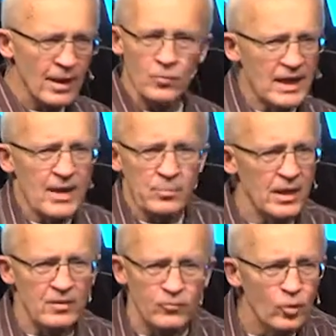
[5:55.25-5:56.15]
Now, we can't pay
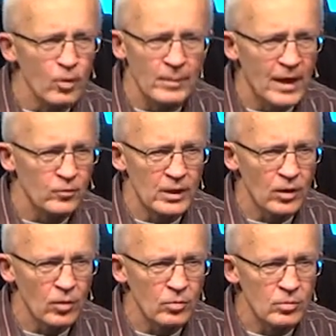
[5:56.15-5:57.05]
the full amount we
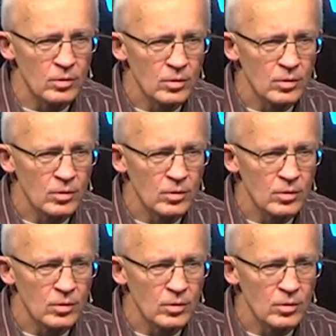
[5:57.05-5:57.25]
owe,